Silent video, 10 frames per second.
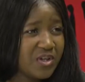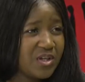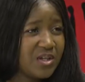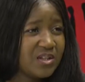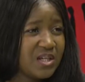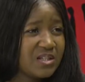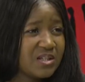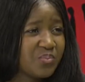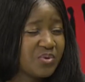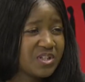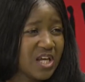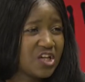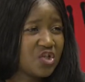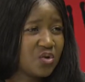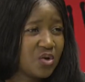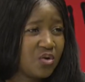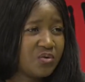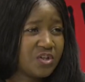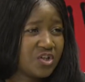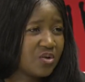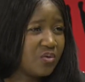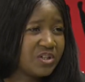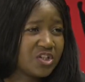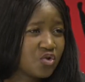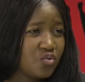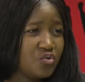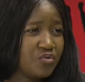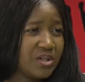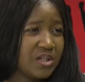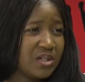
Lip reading: this protection on the children?